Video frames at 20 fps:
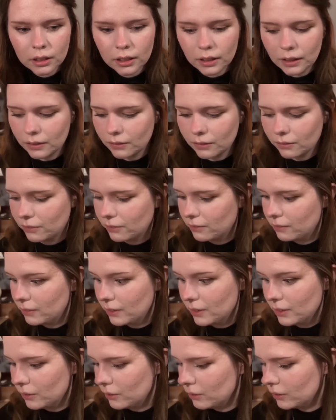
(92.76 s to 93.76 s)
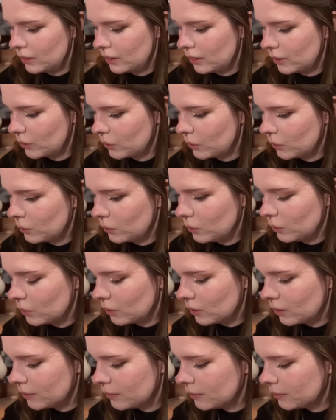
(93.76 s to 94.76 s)
and feel really
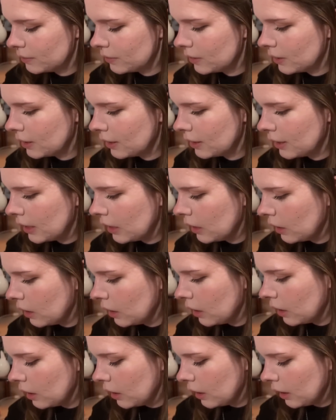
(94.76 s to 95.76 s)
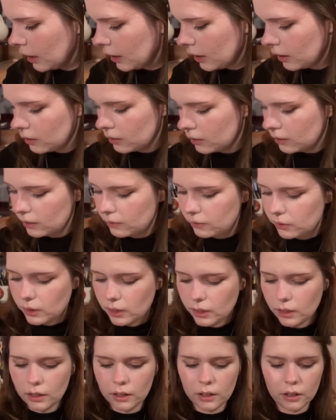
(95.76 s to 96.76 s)
cool. And if you
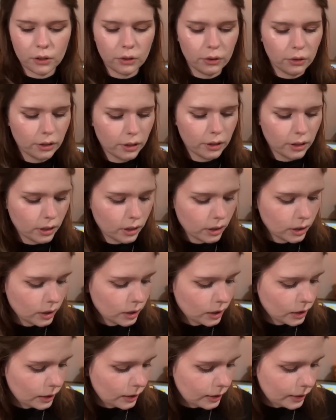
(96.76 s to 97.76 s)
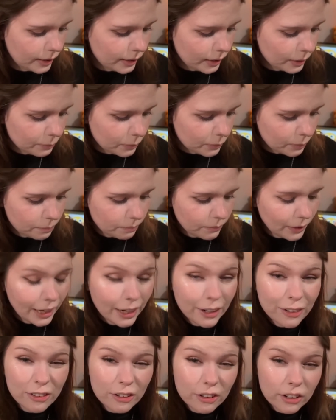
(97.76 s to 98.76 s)
get hungry, I'm
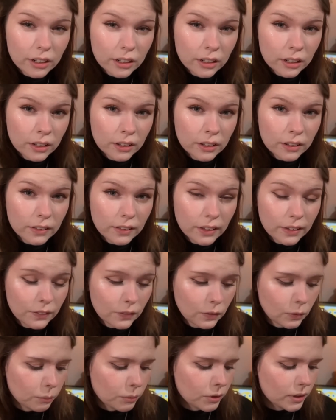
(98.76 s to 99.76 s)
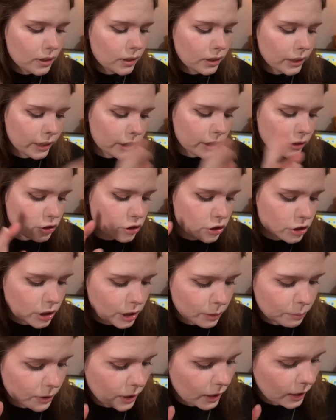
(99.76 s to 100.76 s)
imagining that they'll be like a
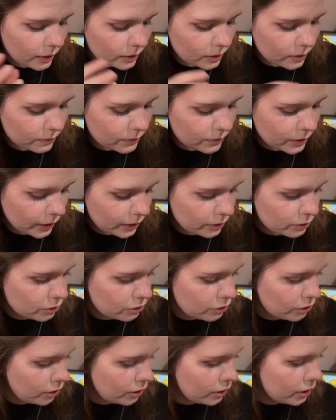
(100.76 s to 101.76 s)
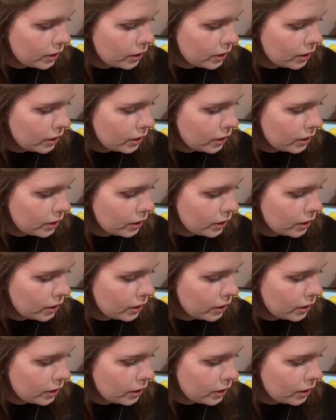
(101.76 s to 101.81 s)
chip kind of texture.